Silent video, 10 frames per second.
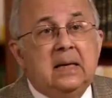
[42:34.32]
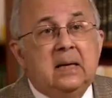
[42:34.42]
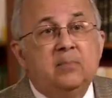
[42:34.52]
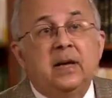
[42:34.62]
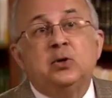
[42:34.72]

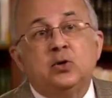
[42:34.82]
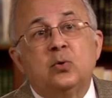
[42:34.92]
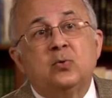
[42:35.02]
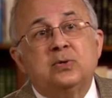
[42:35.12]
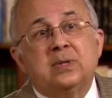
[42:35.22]
But it
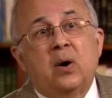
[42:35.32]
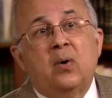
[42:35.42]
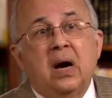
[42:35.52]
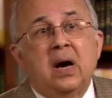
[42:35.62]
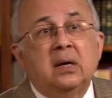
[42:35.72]
shows how
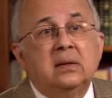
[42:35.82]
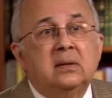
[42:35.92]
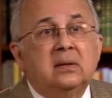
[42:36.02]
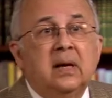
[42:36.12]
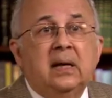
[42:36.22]
art
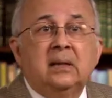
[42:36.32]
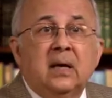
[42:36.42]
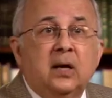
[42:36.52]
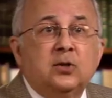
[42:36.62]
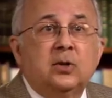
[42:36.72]
and
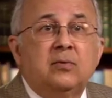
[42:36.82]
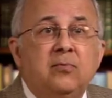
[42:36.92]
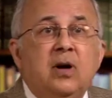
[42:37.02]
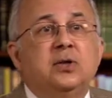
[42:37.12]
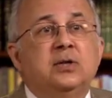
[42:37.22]
culture
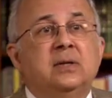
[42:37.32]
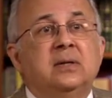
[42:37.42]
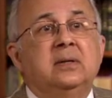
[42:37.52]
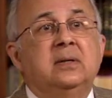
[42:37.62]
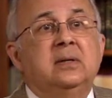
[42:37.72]
function.
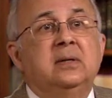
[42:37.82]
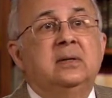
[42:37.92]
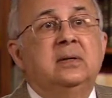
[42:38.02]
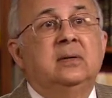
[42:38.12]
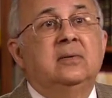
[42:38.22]

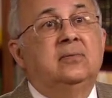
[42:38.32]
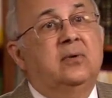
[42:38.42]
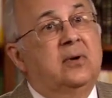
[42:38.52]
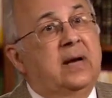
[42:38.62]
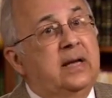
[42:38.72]

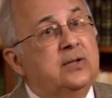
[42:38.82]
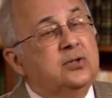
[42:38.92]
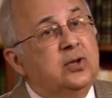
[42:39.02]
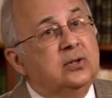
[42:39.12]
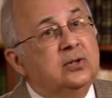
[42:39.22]
For as
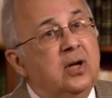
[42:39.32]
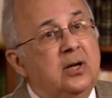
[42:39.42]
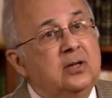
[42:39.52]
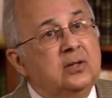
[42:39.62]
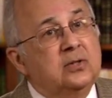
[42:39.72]
John
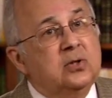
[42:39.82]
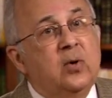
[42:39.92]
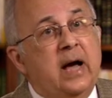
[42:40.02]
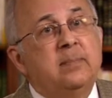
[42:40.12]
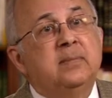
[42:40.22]
Donne so
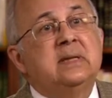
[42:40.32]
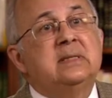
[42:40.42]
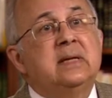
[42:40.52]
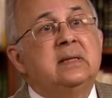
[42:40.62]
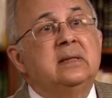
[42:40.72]
aptly
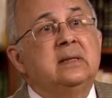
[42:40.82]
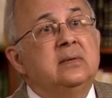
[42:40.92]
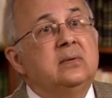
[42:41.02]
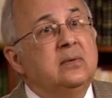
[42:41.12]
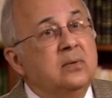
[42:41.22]
said,
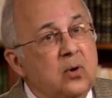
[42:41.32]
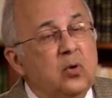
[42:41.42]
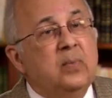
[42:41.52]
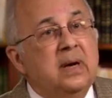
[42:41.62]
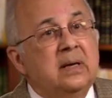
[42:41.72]
no
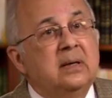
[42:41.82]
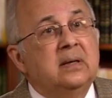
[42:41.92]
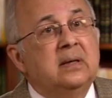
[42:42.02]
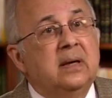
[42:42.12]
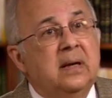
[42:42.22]
man
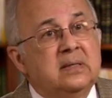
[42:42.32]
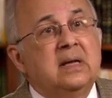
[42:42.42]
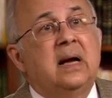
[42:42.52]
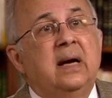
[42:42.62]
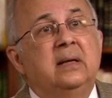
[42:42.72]
is
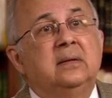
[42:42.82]
an island.